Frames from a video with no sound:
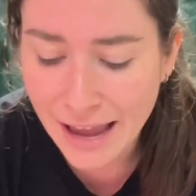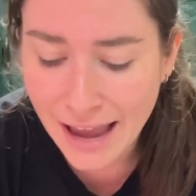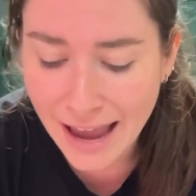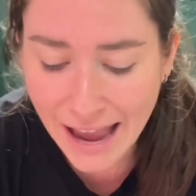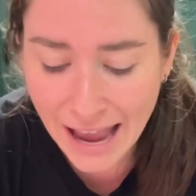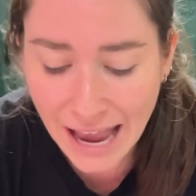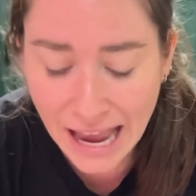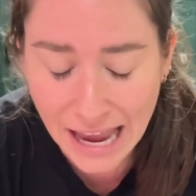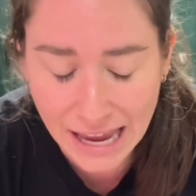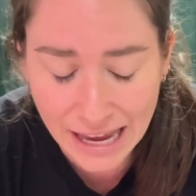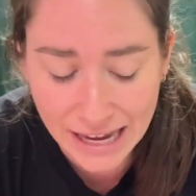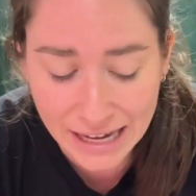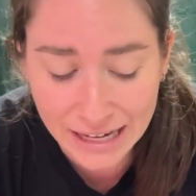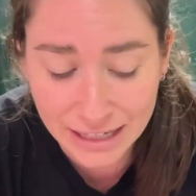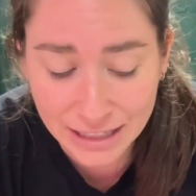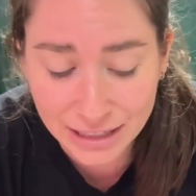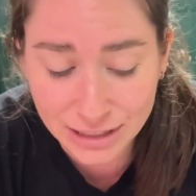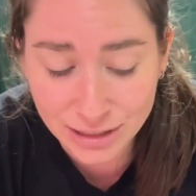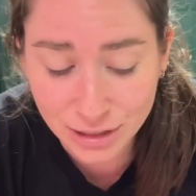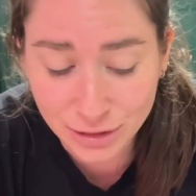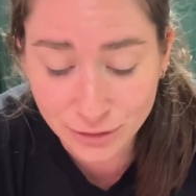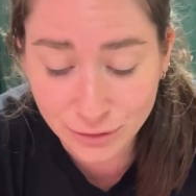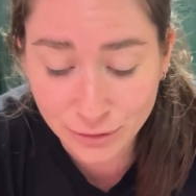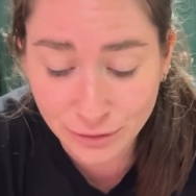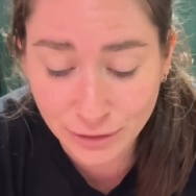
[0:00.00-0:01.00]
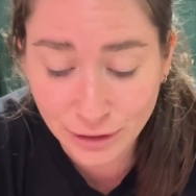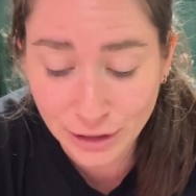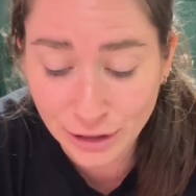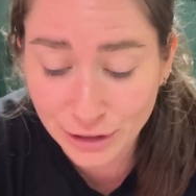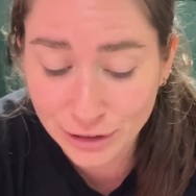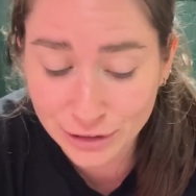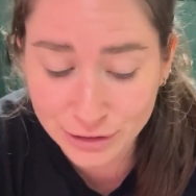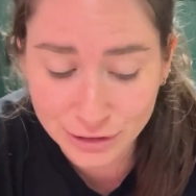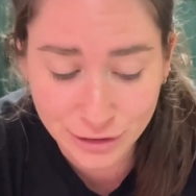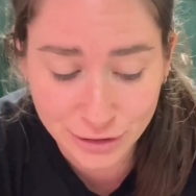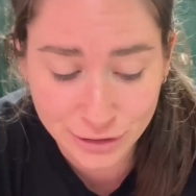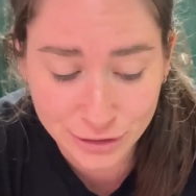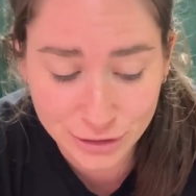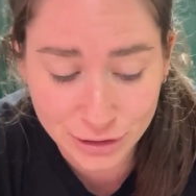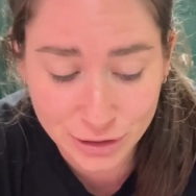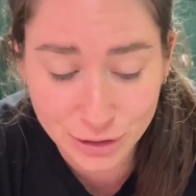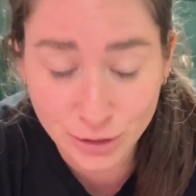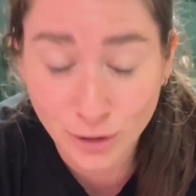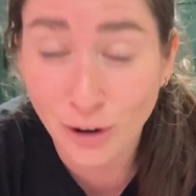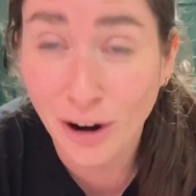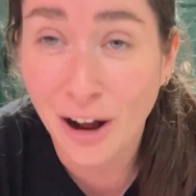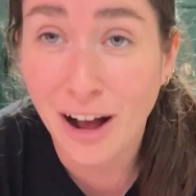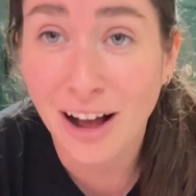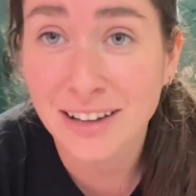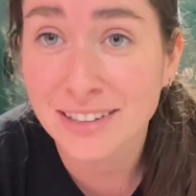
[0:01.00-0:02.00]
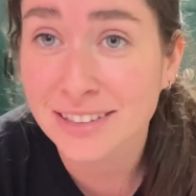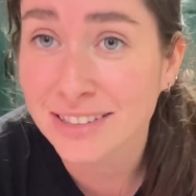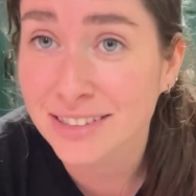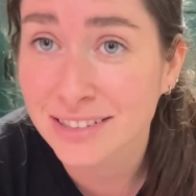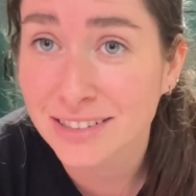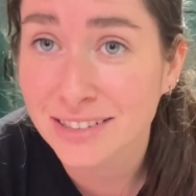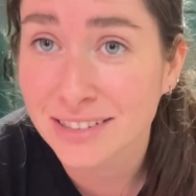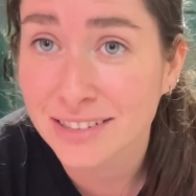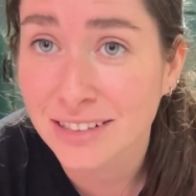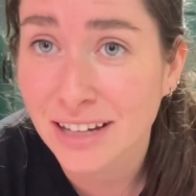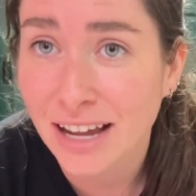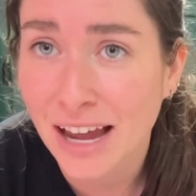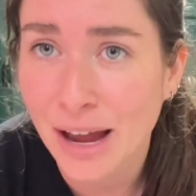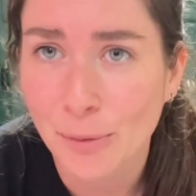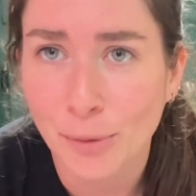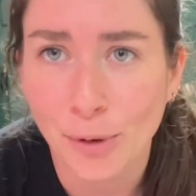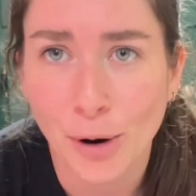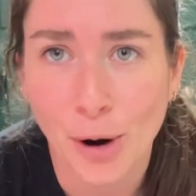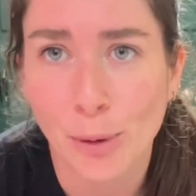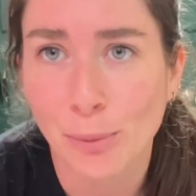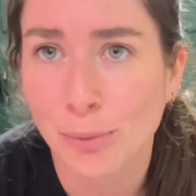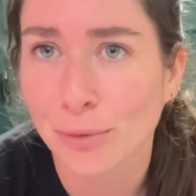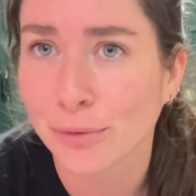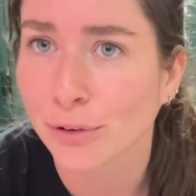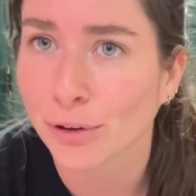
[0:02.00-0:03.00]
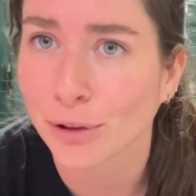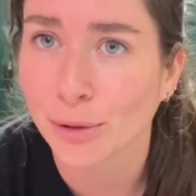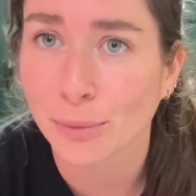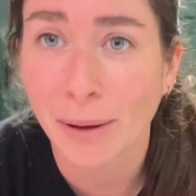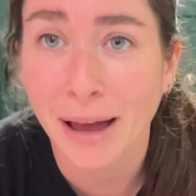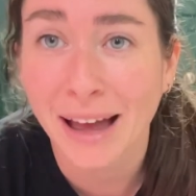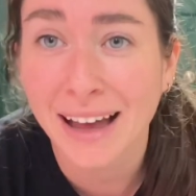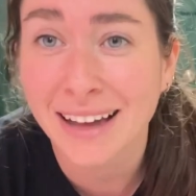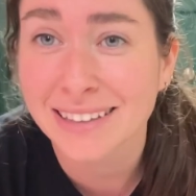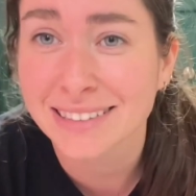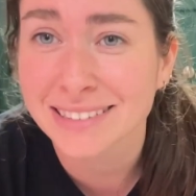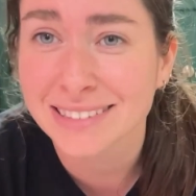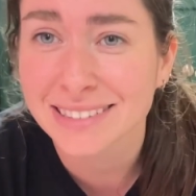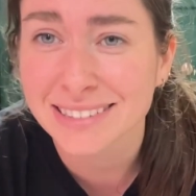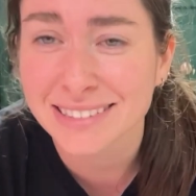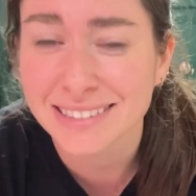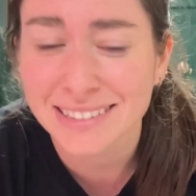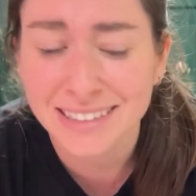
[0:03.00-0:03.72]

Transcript: And fingers are just crossed, and we're hoping for the best.